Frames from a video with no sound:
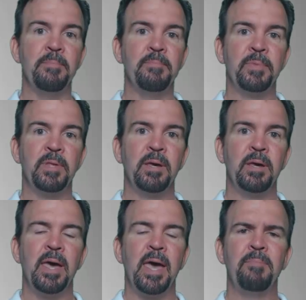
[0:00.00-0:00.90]
time
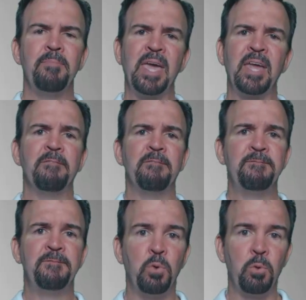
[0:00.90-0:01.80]
and making it
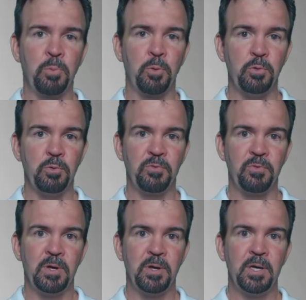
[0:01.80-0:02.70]
foolproof